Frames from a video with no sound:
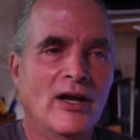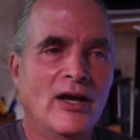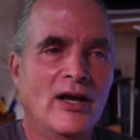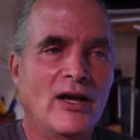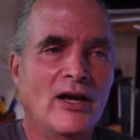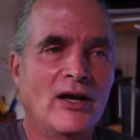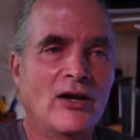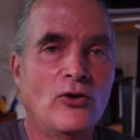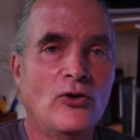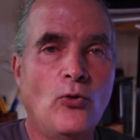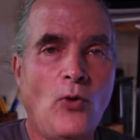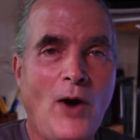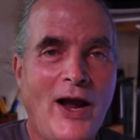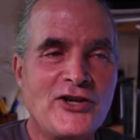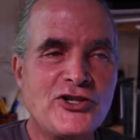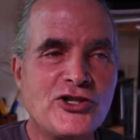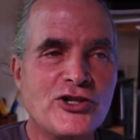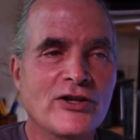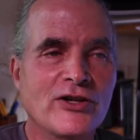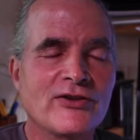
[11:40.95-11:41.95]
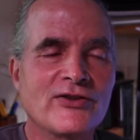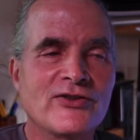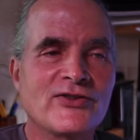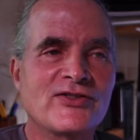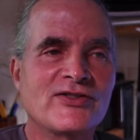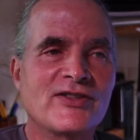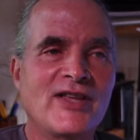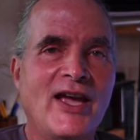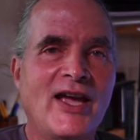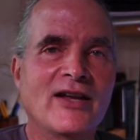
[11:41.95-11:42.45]
uh,
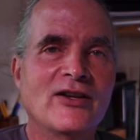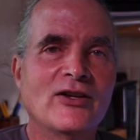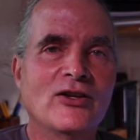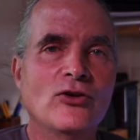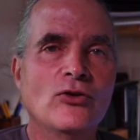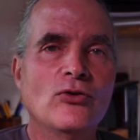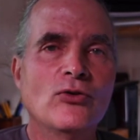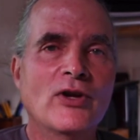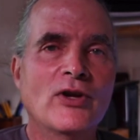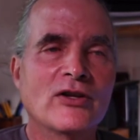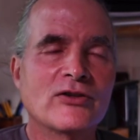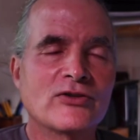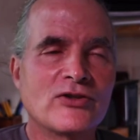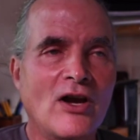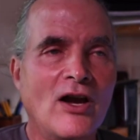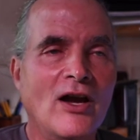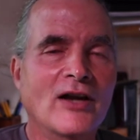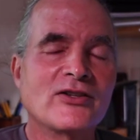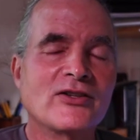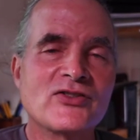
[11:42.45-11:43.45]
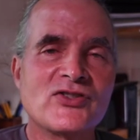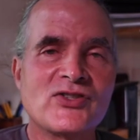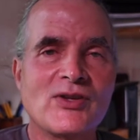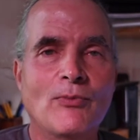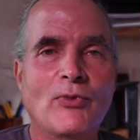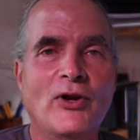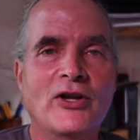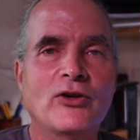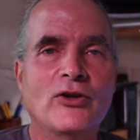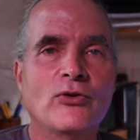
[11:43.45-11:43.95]
questions that you can talk to
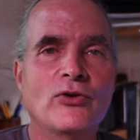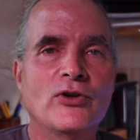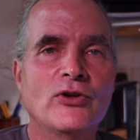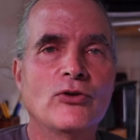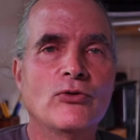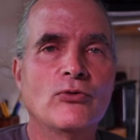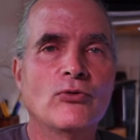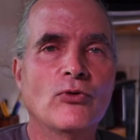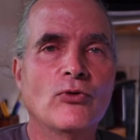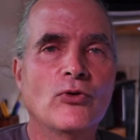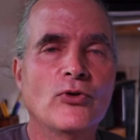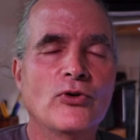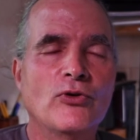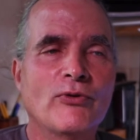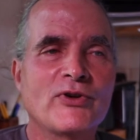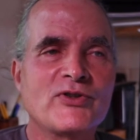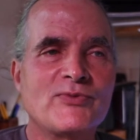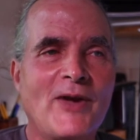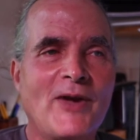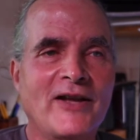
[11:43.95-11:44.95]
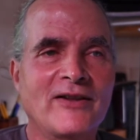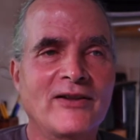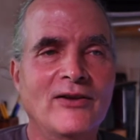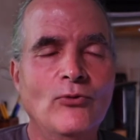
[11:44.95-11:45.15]
somebody who you who you respect